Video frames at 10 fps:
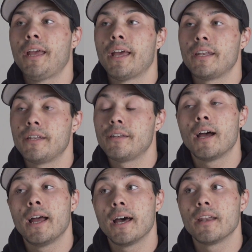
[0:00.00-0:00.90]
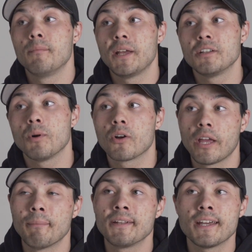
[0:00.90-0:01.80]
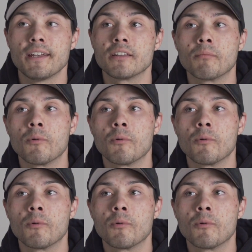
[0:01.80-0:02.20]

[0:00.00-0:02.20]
and I had a baseball game at 10 in the